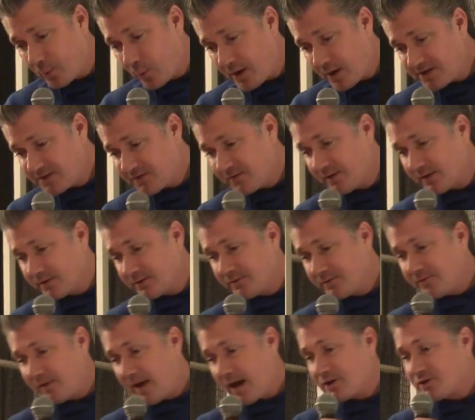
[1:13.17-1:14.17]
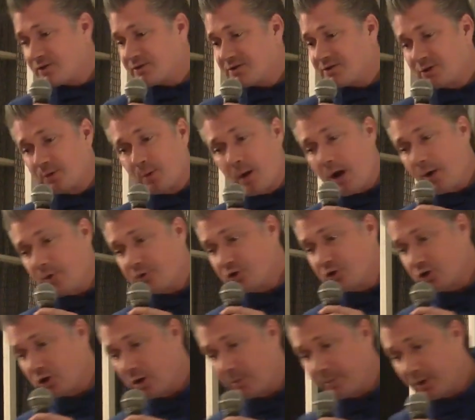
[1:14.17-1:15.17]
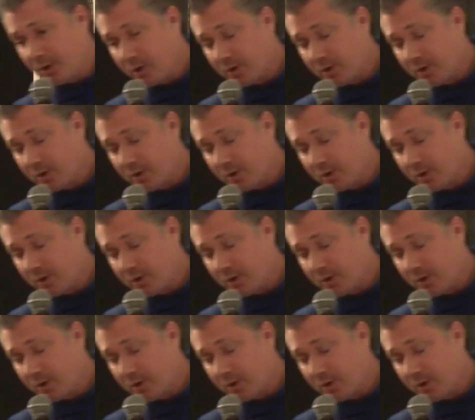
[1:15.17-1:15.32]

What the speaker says: at the Westfield Fashion Square in Sherman